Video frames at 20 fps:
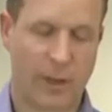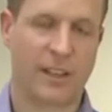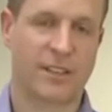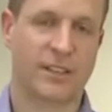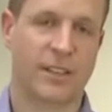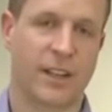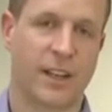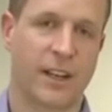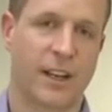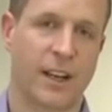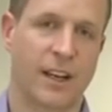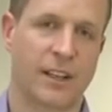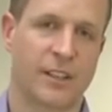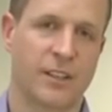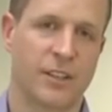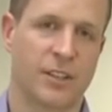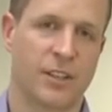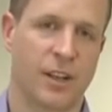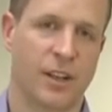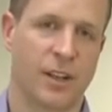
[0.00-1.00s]
plastic
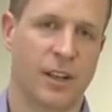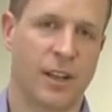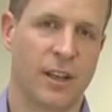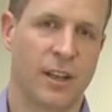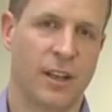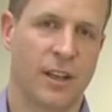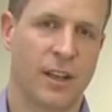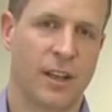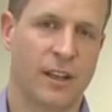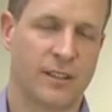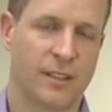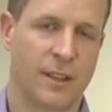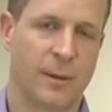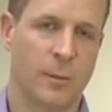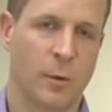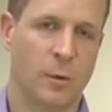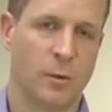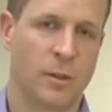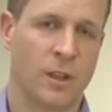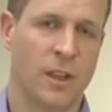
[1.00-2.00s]
collection jug
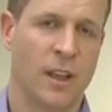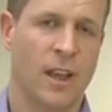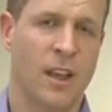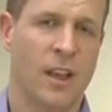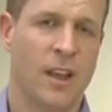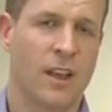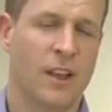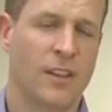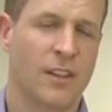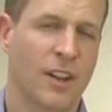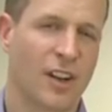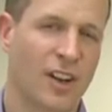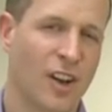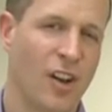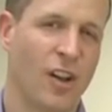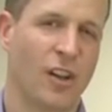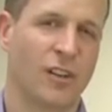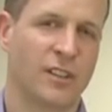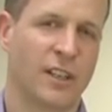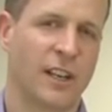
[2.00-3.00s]
assembled. The
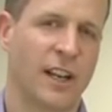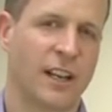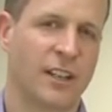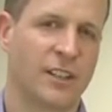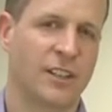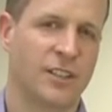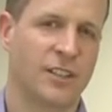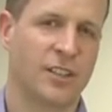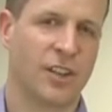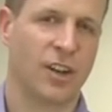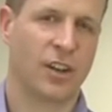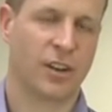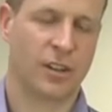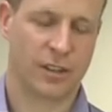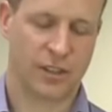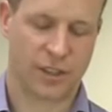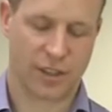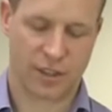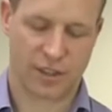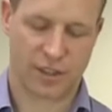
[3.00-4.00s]
glass collection
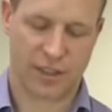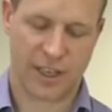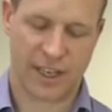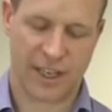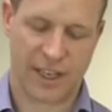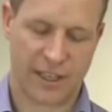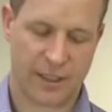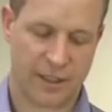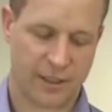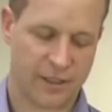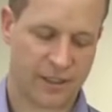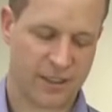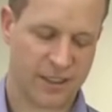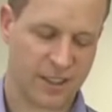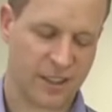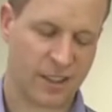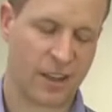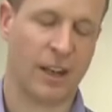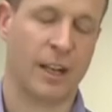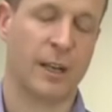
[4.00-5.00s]
jug does need
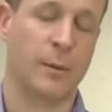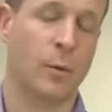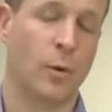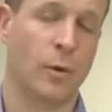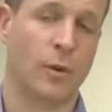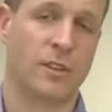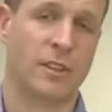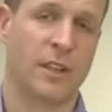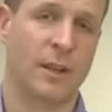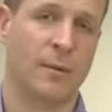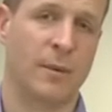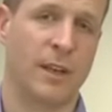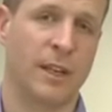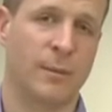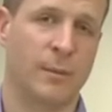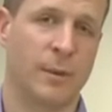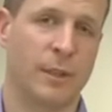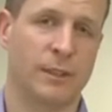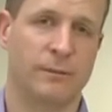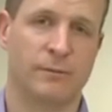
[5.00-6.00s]
slightly more
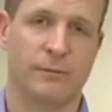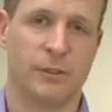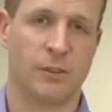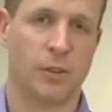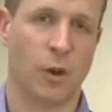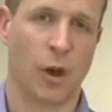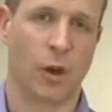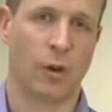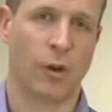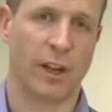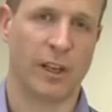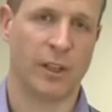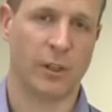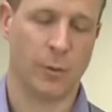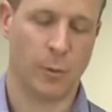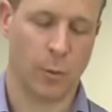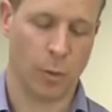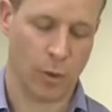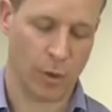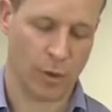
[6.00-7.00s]
assembly, but not a great
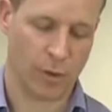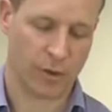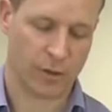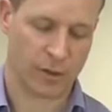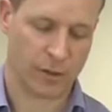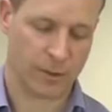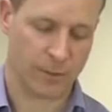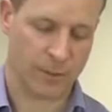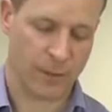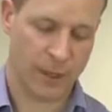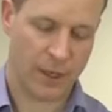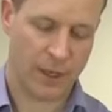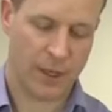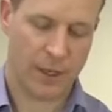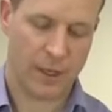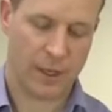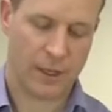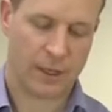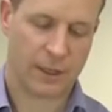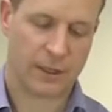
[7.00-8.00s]
deal more. There are some
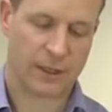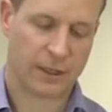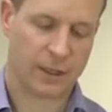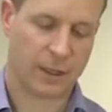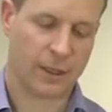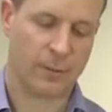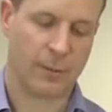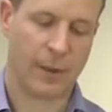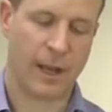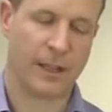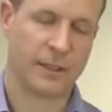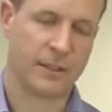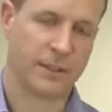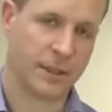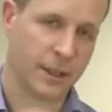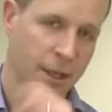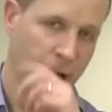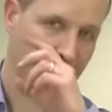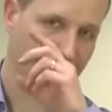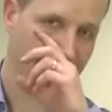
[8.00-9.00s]
kind of bands
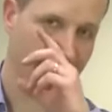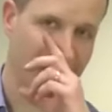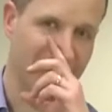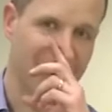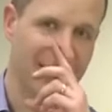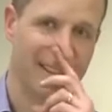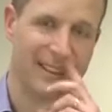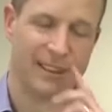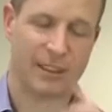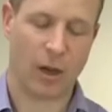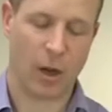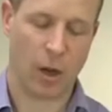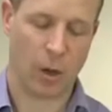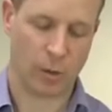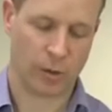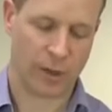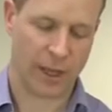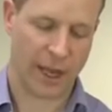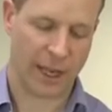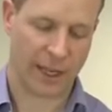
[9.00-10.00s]
that go around that
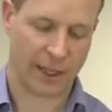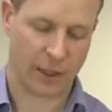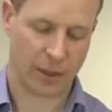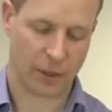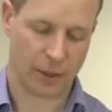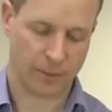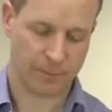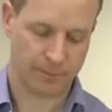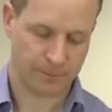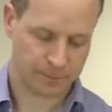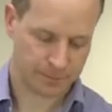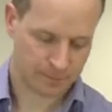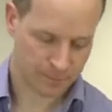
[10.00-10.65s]
hold the handle on.